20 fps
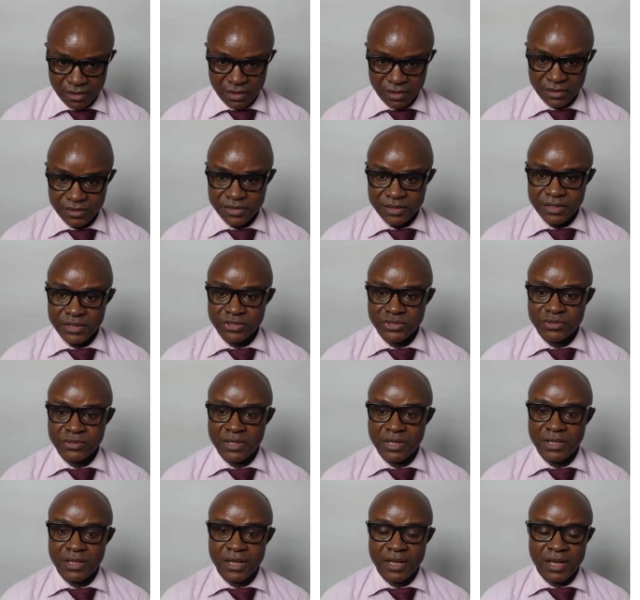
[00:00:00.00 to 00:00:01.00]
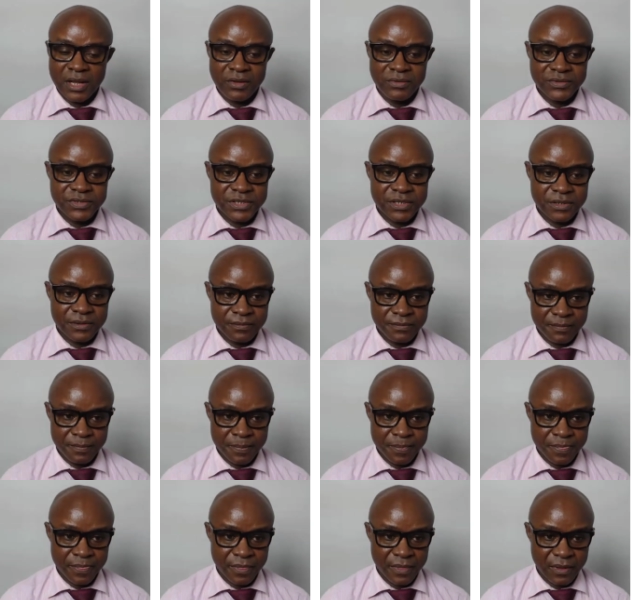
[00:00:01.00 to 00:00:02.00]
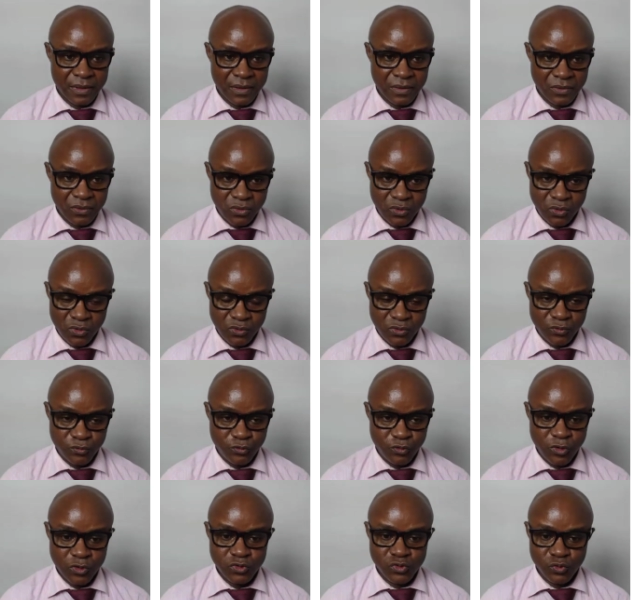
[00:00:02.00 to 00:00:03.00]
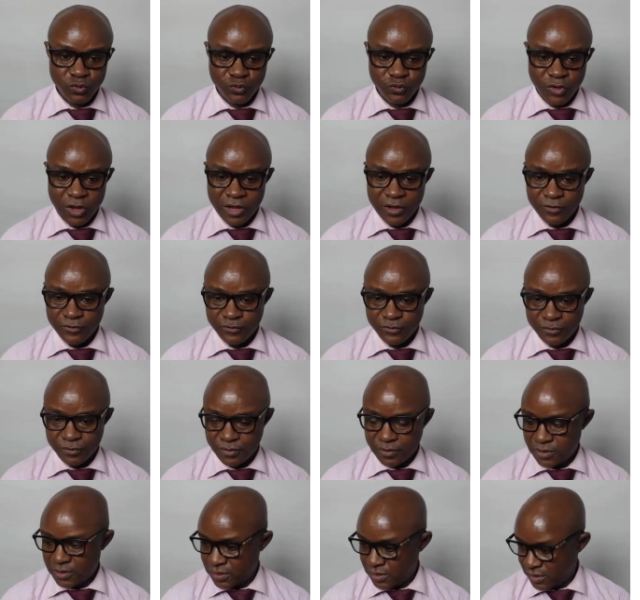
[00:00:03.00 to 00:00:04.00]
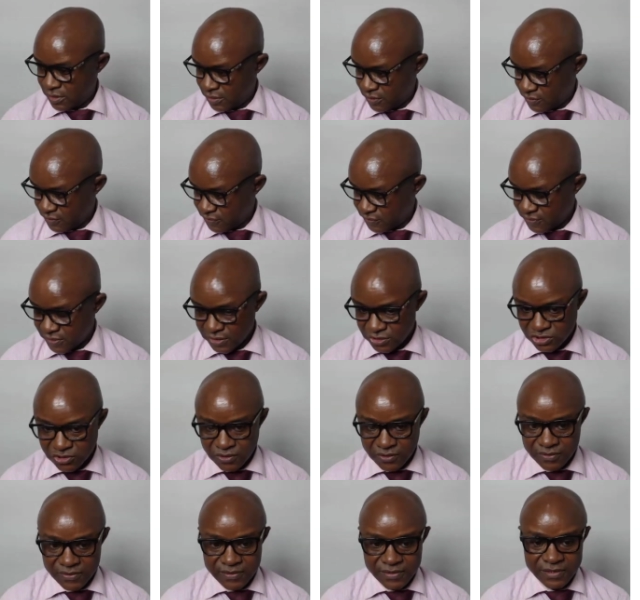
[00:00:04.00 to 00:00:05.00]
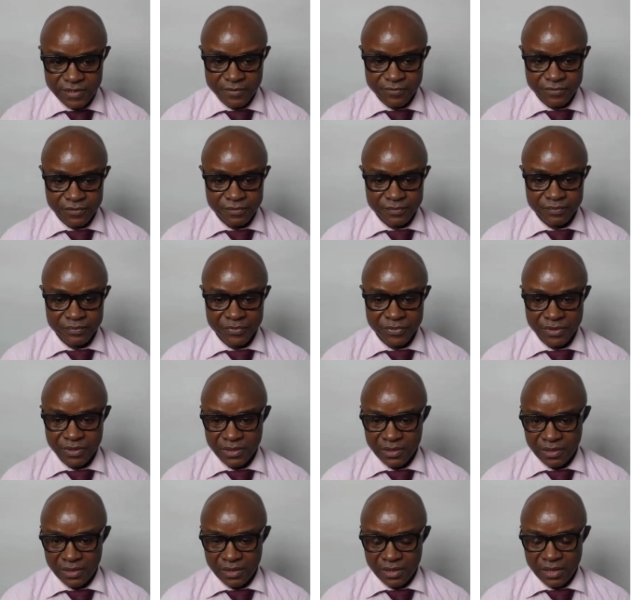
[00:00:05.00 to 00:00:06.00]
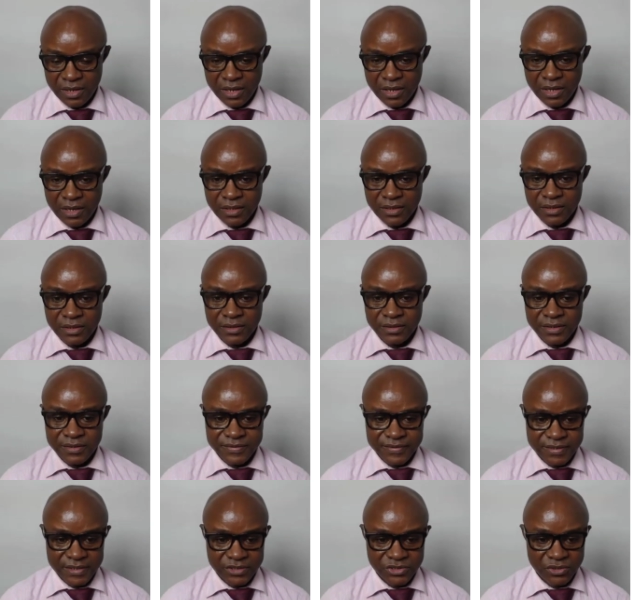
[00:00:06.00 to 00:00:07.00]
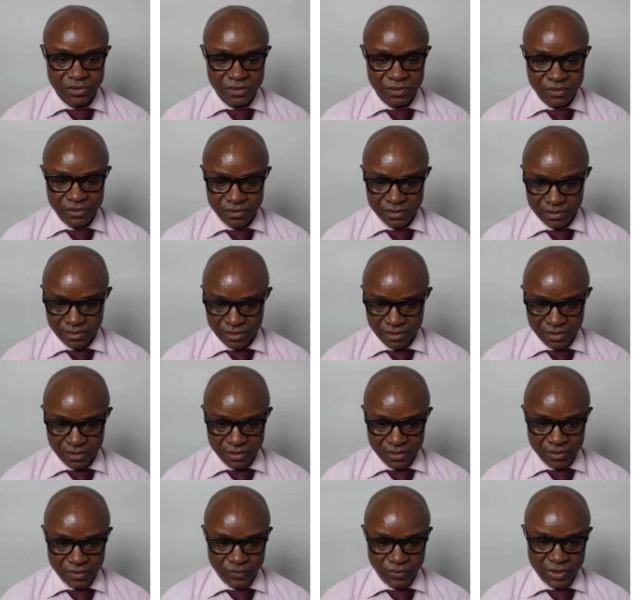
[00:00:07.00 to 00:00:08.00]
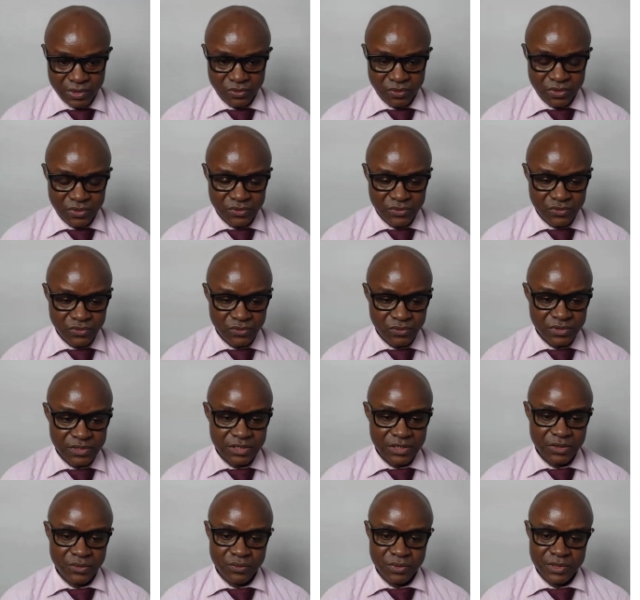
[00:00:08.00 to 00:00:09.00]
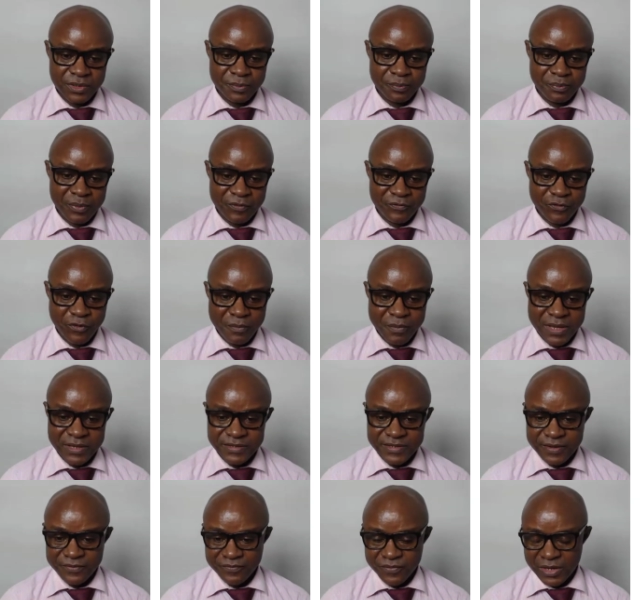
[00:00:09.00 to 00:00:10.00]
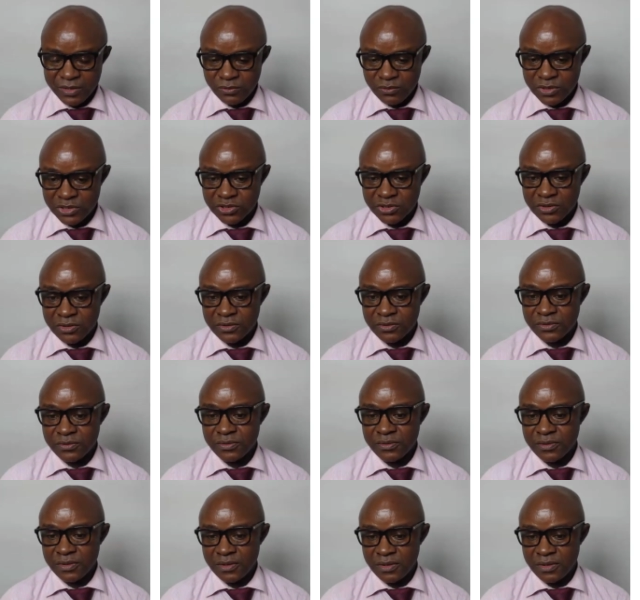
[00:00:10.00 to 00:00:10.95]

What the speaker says: International Accounting Code 425, session 7. And in this session, we're going to deal with performance evaluation